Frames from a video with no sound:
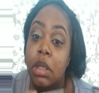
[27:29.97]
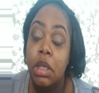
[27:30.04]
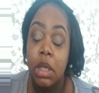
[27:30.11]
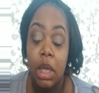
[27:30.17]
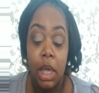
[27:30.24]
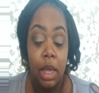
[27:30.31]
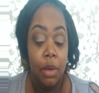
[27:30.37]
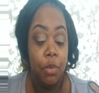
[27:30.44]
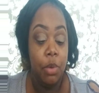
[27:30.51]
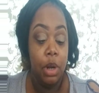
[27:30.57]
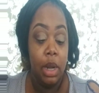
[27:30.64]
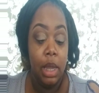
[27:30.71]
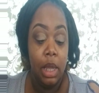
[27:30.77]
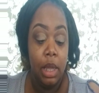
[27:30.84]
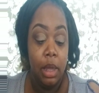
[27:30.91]
And what I
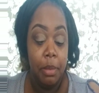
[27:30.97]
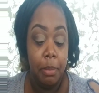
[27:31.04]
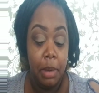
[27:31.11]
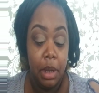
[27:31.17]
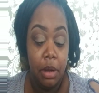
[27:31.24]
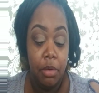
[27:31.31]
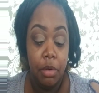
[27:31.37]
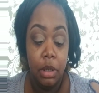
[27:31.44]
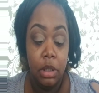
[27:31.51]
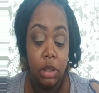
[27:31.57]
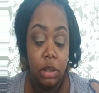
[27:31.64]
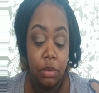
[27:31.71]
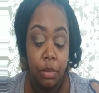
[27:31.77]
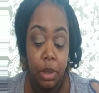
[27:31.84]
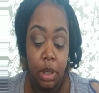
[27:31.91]
cut my crease
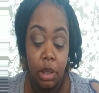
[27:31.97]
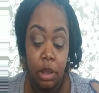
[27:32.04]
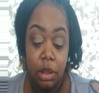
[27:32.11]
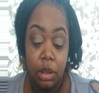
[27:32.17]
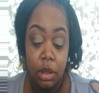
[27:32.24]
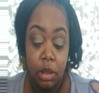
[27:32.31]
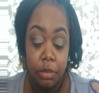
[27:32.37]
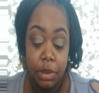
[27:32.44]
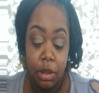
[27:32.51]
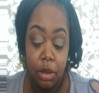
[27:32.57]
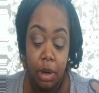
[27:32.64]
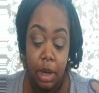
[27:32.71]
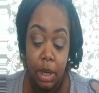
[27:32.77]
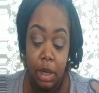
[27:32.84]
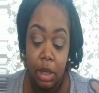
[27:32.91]
with, I'm sorry
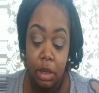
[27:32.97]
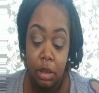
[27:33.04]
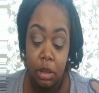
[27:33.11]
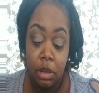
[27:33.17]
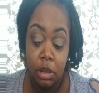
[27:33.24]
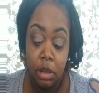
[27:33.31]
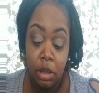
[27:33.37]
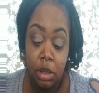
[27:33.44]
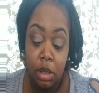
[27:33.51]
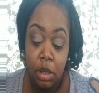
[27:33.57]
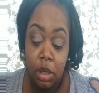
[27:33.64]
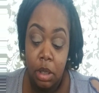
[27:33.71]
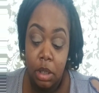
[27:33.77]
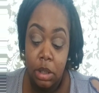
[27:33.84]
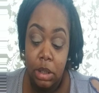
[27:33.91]
I didn't
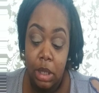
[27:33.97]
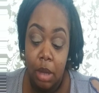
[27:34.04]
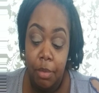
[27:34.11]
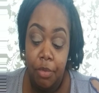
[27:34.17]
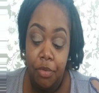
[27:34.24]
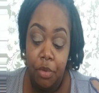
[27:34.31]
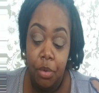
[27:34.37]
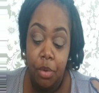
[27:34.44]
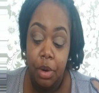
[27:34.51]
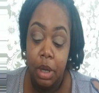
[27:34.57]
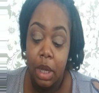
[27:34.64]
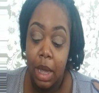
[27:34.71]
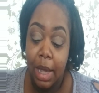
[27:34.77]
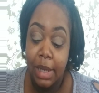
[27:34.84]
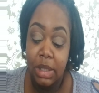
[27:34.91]
say before,
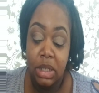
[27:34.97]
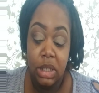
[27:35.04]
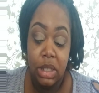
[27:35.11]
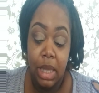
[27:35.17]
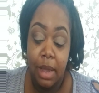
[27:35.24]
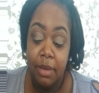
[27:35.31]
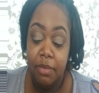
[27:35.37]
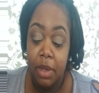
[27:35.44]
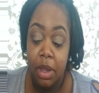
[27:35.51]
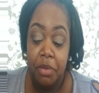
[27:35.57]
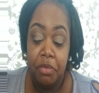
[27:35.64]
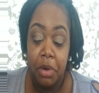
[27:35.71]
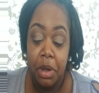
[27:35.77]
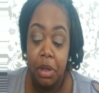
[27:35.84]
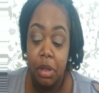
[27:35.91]
I just have a
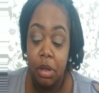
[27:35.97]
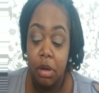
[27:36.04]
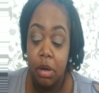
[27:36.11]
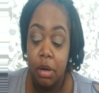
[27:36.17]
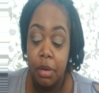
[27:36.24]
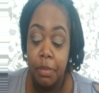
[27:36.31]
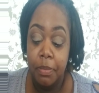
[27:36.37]
regular